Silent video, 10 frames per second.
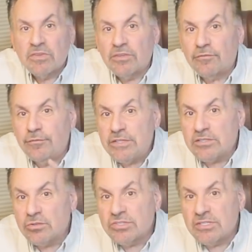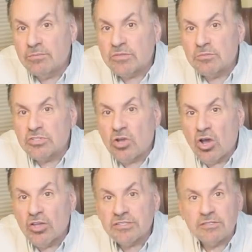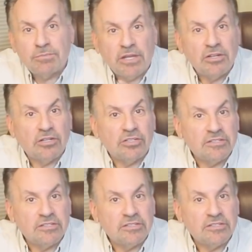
The physical symptoms caused depend on